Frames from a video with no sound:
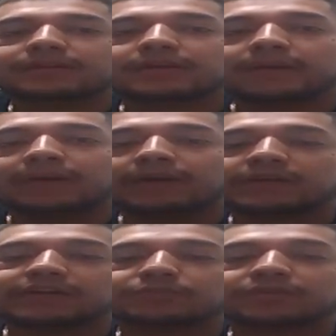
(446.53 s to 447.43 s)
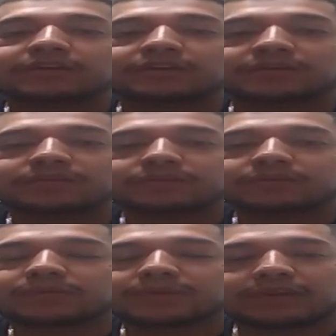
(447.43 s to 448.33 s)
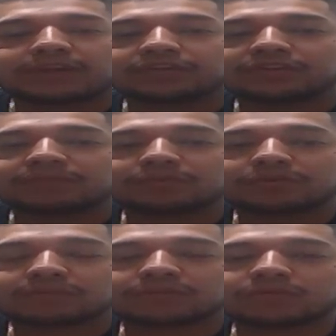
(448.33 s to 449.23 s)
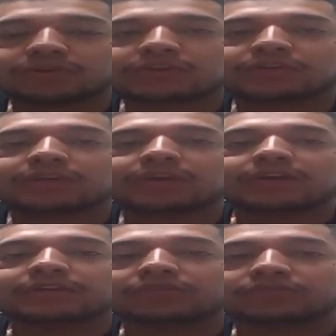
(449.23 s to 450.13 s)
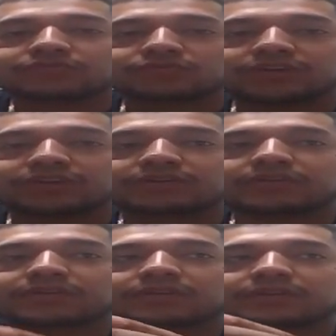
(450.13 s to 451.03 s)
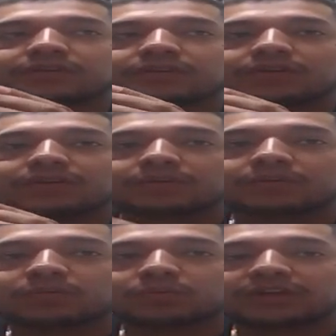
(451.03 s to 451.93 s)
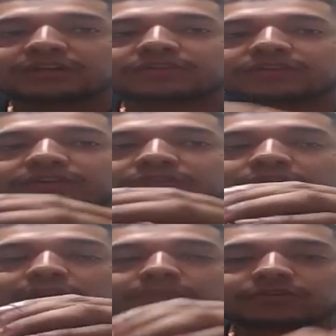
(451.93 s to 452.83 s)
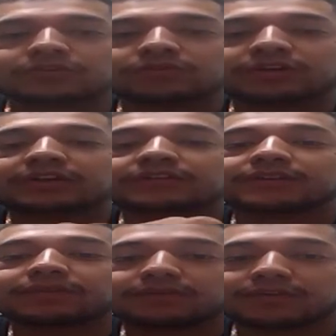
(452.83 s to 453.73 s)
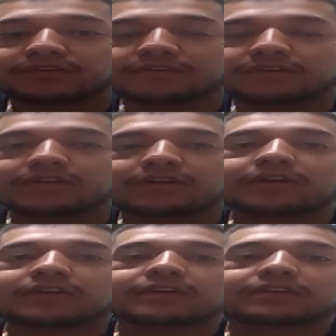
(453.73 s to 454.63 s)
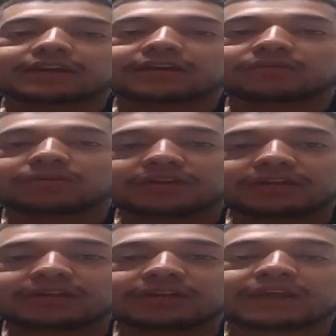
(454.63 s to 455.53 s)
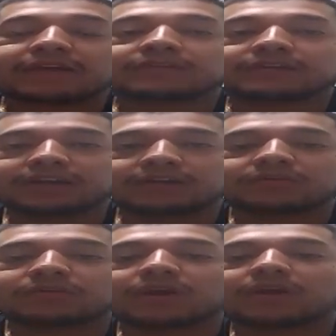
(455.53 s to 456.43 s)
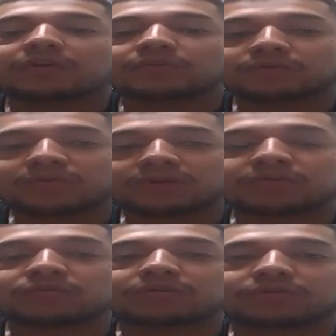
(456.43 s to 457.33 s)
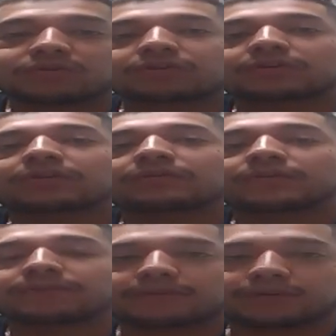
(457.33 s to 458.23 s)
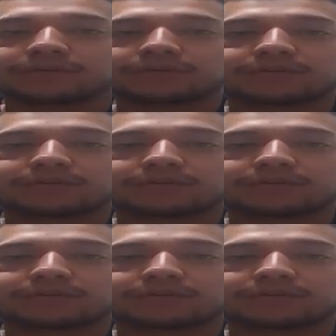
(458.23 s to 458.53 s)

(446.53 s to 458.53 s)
It's pretty simple. It is in bullet points. There's strengths, weaknesses, opportunities, and threats that can really navigate on what you want to work on first.